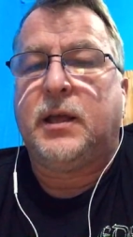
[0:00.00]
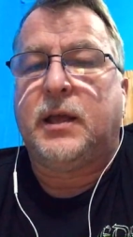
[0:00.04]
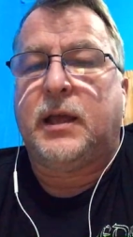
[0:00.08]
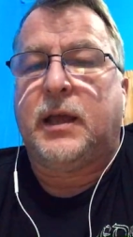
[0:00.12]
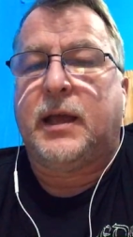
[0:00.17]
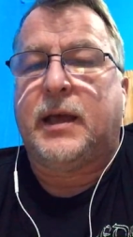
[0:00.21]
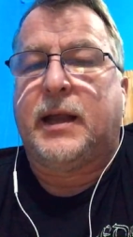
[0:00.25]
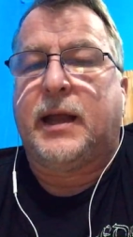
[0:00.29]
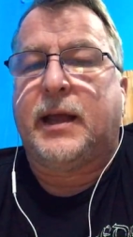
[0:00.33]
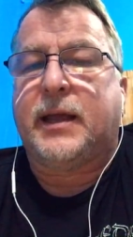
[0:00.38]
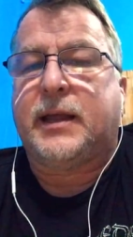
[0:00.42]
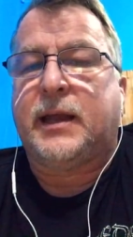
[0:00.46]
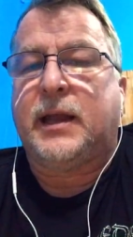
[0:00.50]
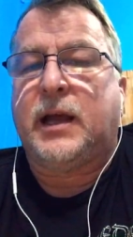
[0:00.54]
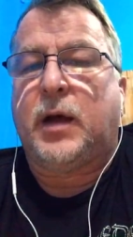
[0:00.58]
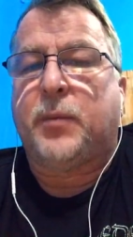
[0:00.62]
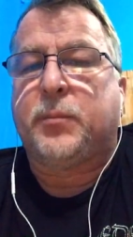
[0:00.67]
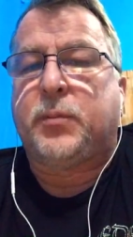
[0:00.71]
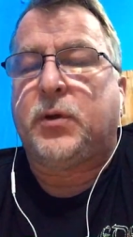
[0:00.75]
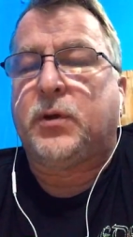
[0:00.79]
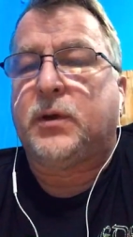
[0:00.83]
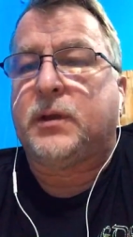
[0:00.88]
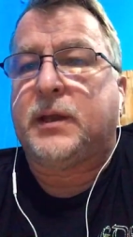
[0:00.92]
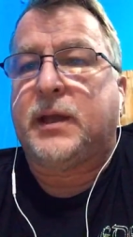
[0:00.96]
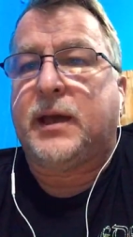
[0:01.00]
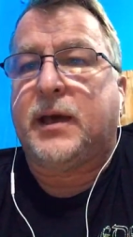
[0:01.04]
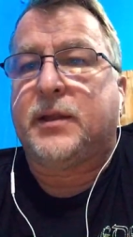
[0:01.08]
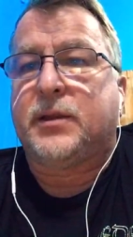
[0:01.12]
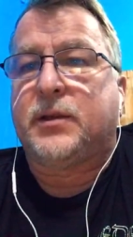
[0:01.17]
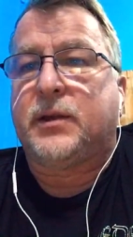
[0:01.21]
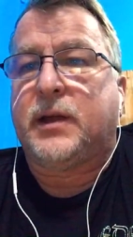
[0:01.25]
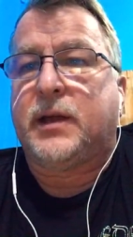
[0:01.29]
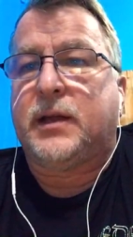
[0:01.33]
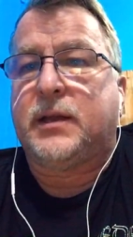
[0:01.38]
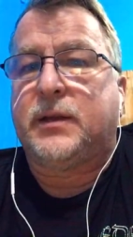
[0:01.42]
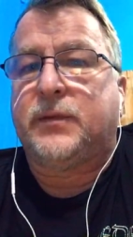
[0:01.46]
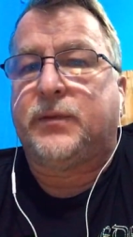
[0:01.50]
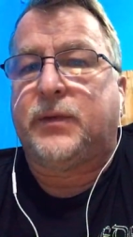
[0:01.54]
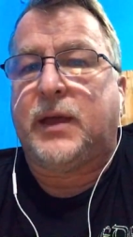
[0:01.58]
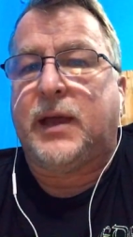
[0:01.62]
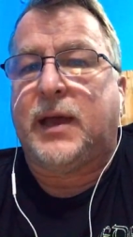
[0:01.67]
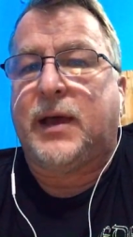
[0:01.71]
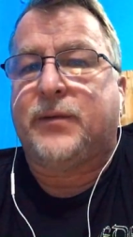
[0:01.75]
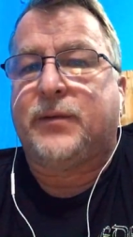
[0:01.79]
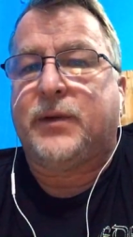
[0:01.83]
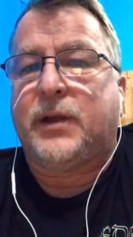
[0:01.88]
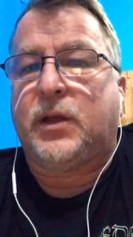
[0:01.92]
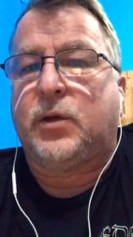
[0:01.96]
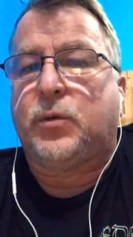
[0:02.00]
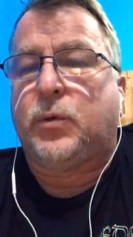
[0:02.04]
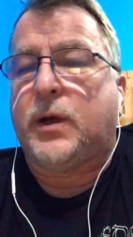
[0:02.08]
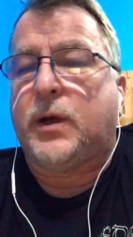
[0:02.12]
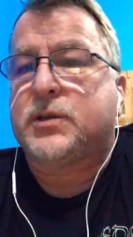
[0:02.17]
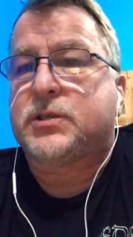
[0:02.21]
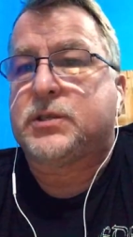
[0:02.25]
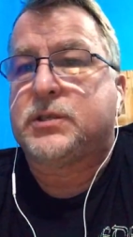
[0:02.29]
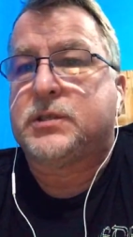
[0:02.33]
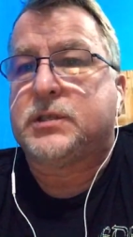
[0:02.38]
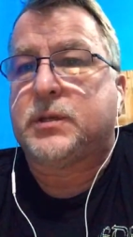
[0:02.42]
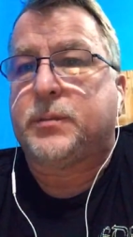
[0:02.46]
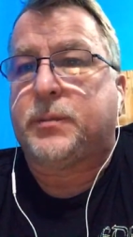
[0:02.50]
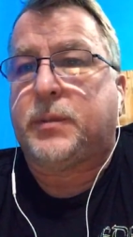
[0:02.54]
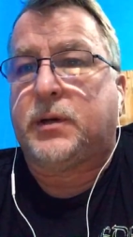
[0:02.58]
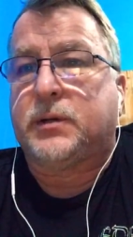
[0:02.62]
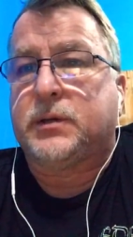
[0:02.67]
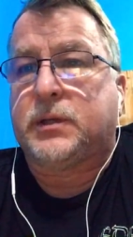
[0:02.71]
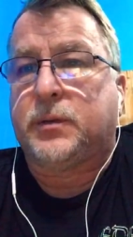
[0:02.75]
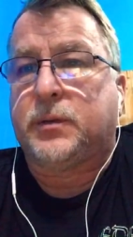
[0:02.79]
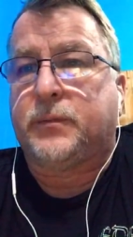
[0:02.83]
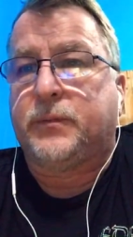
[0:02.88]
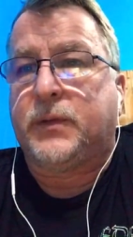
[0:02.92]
and I can help you on the other end if you have any questions about